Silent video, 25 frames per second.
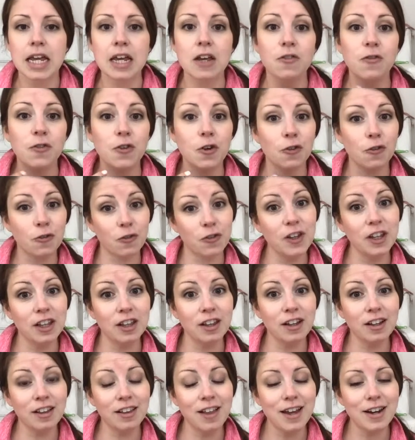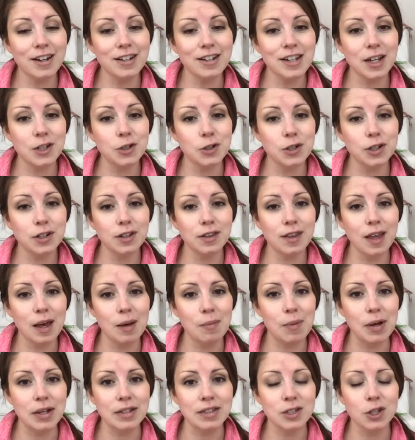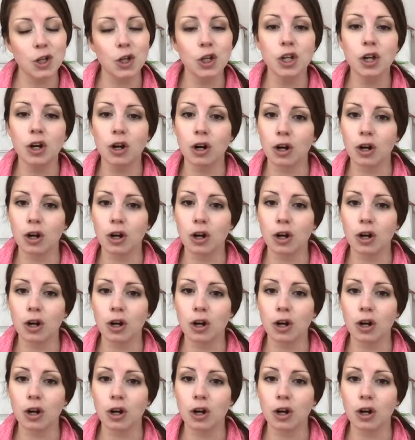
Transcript: If you're feeling a lot of tension in that muscle,